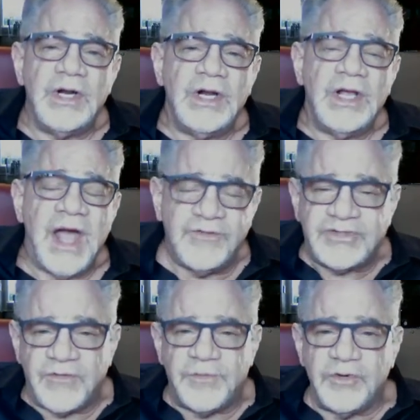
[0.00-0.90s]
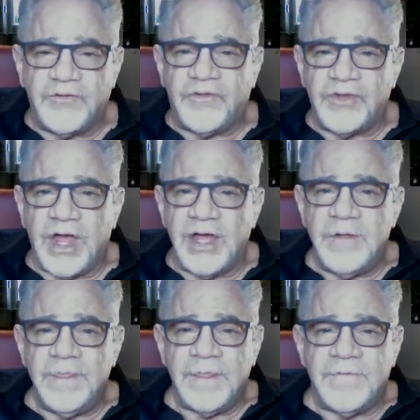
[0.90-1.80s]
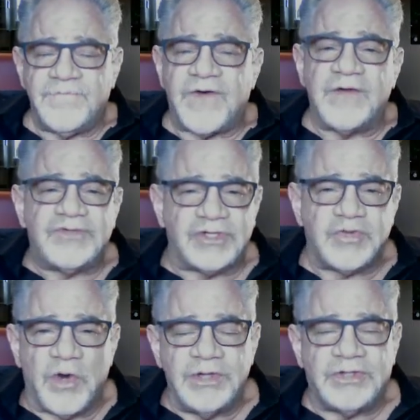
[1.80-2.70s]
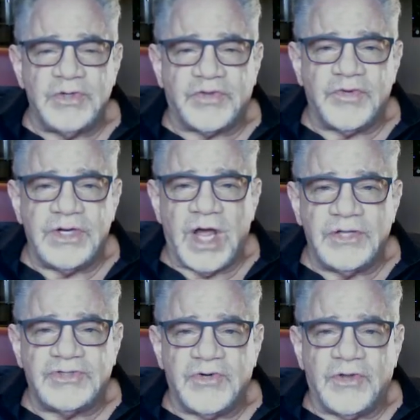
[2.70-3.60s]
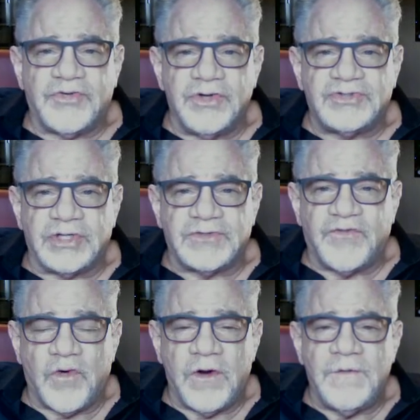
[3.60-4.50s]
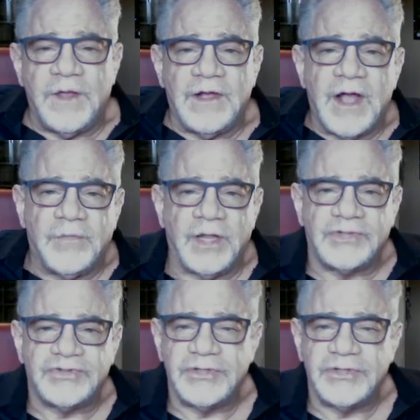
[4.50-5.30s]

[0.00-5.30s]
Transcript: Have yourself a beautiful day. 561-239-0364, and God bless.